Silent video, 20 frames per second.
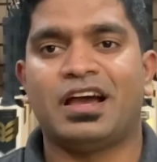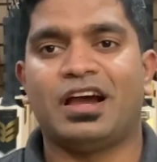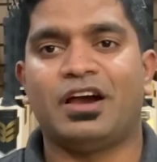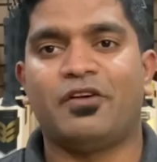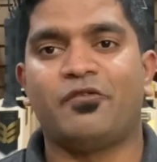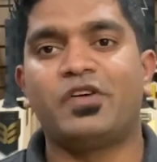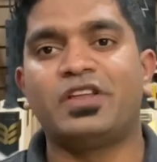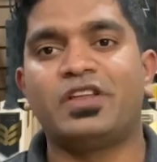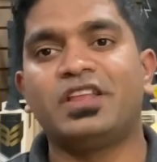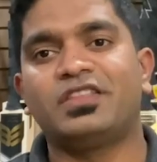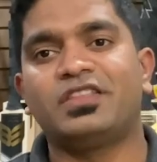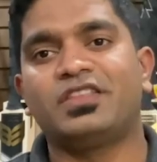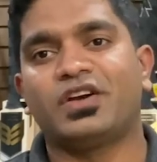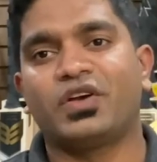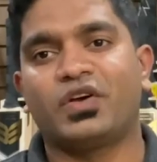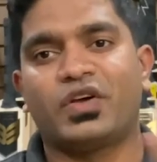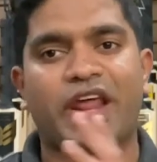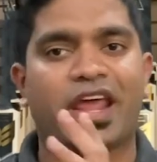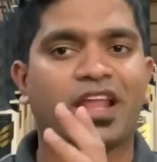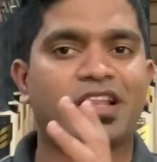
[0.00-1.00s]
within the
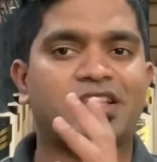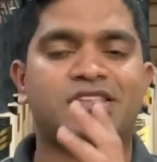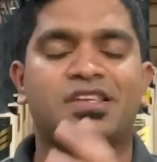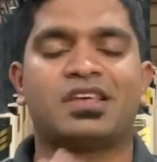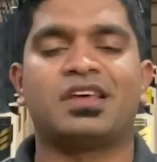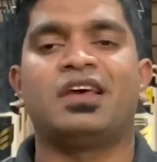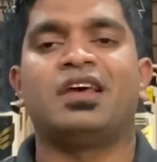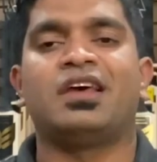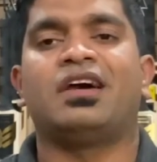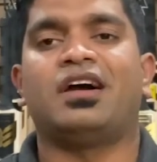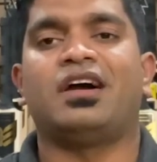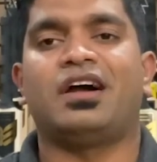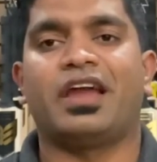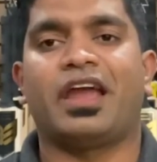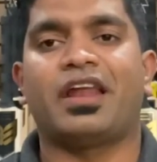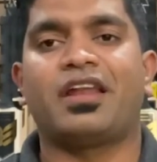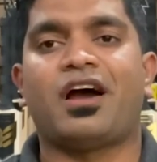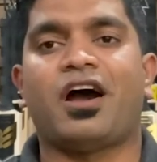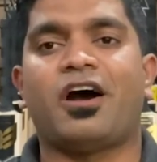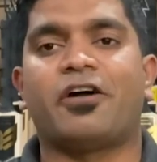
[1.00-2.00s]
grades in
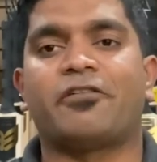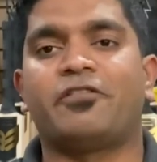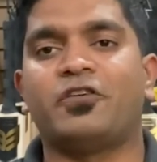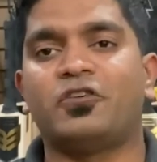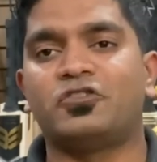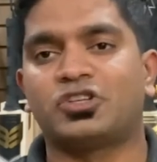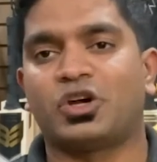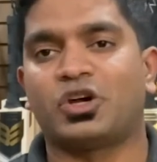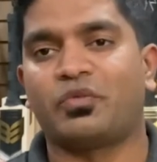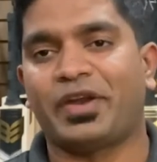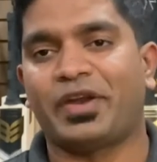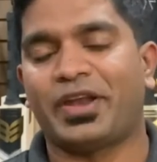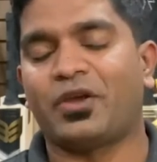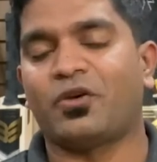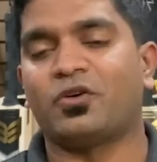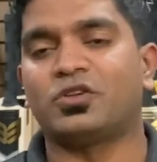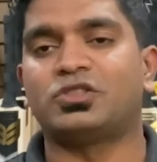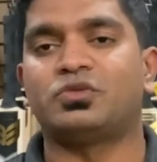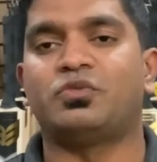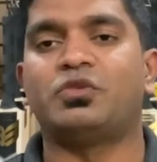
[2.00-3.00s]
our future
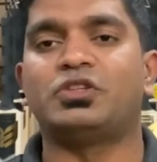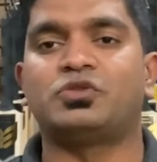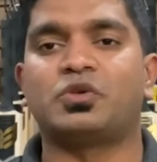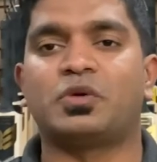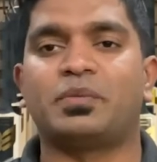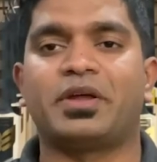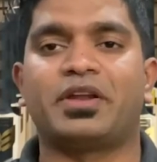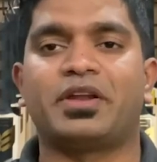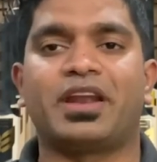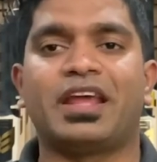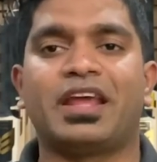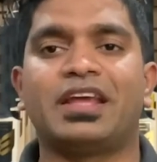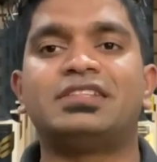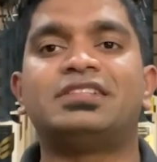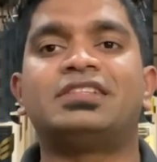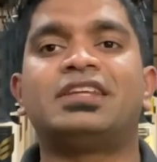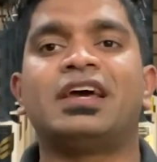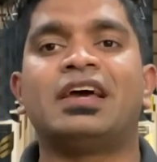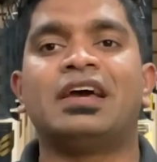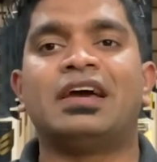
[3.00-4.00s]
videos, which would be released
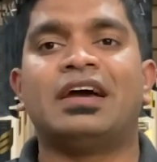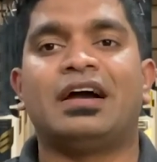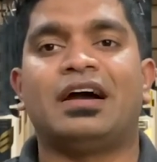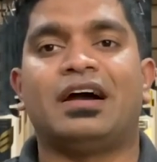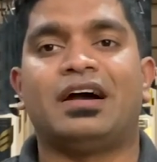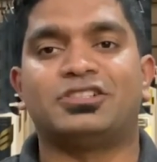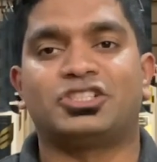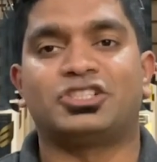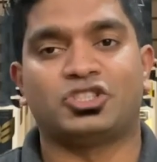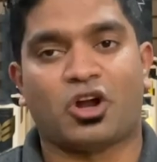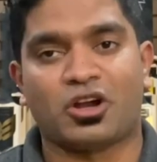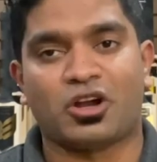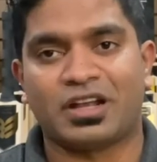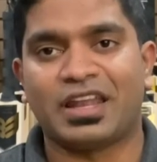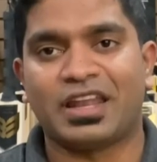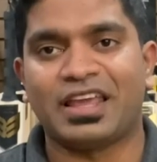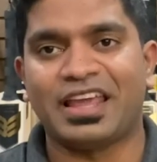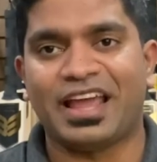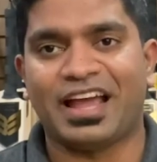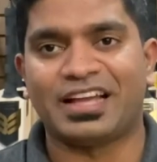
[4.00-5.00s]

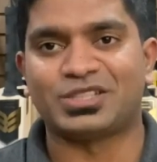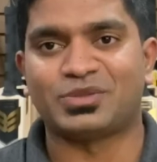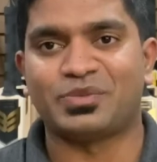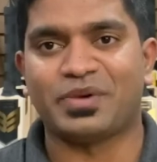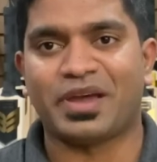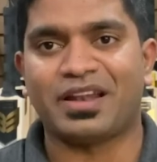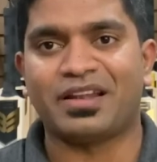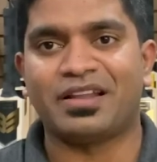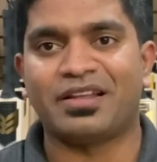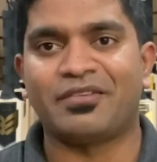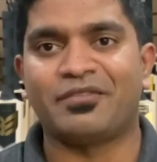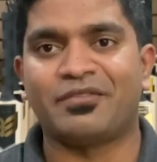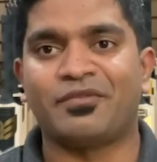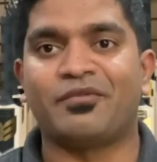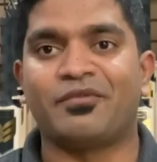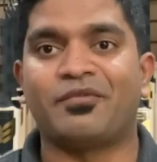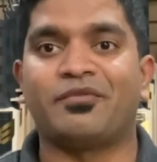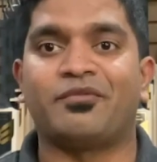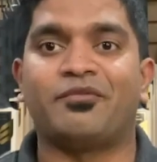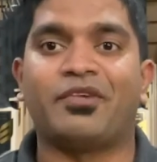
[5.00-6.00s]
shortly as well.
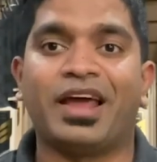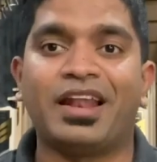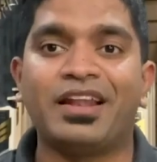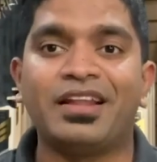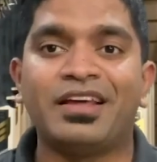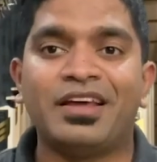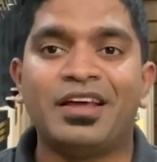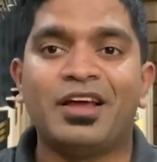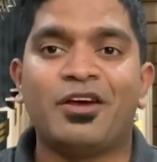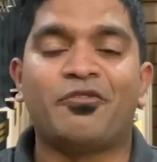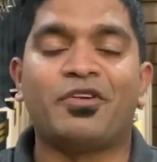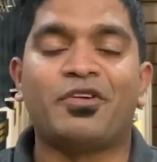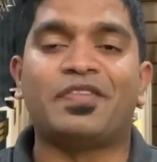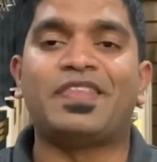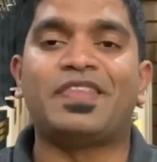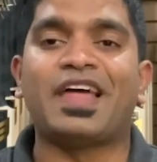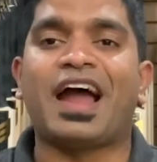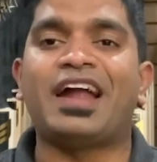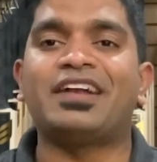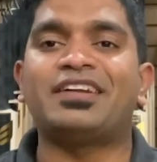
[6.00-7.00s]
Well, with
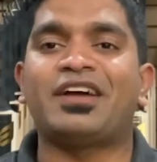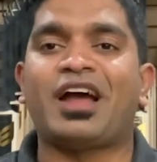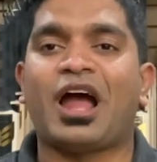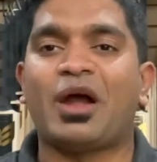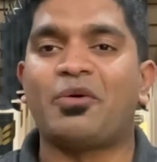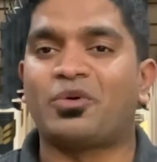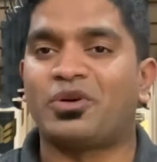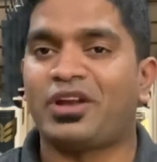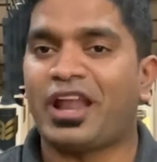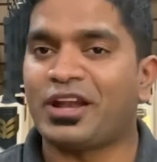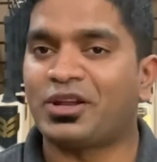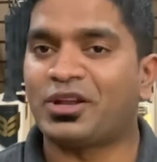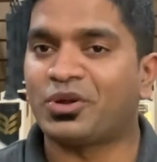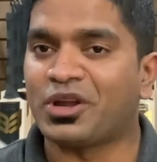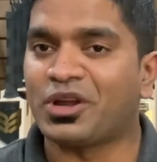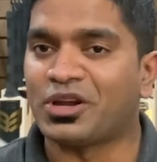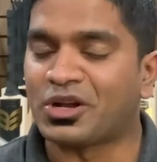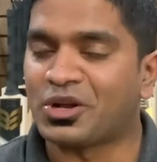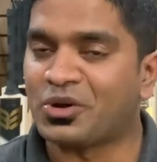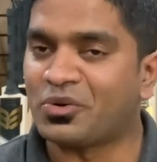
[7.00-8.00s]
that, I would like to
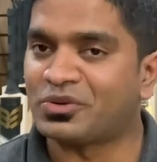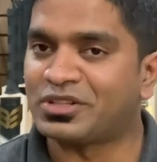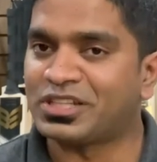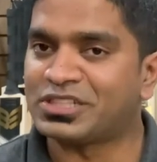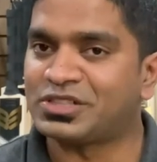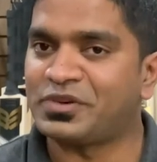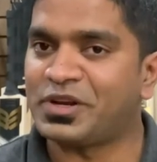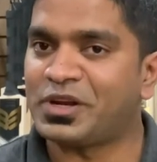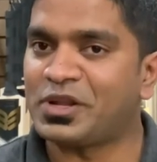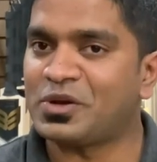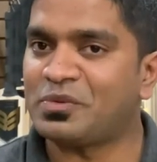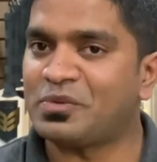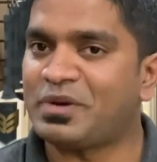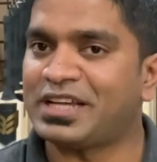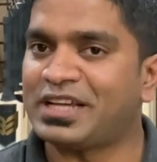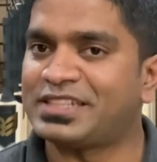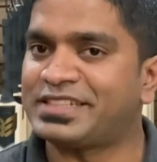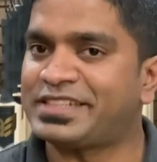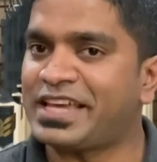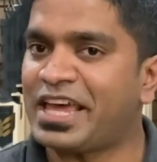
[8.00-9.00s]
conclude this video by
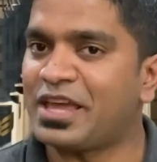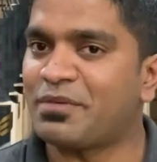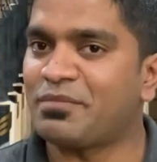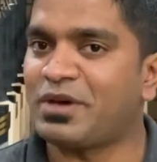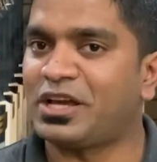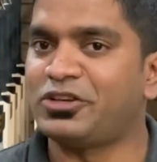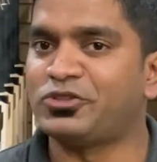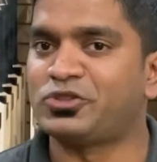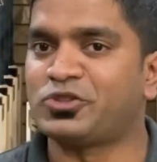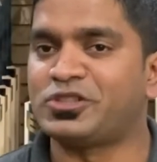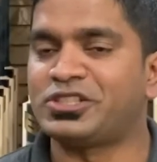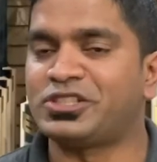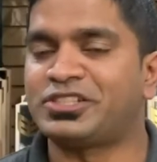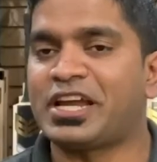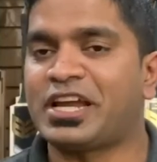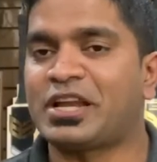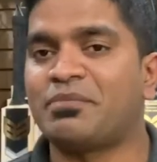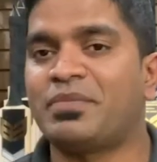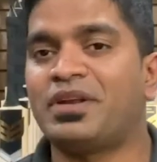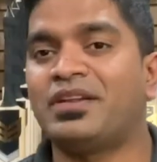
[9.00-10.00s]
saying my usual
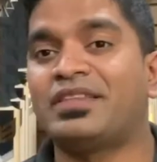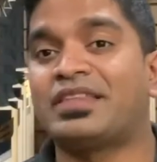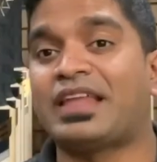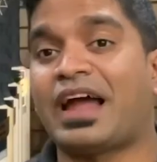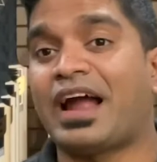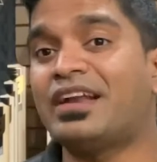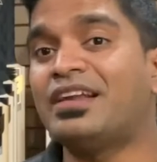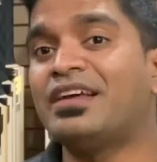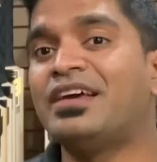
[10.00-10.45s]
statement that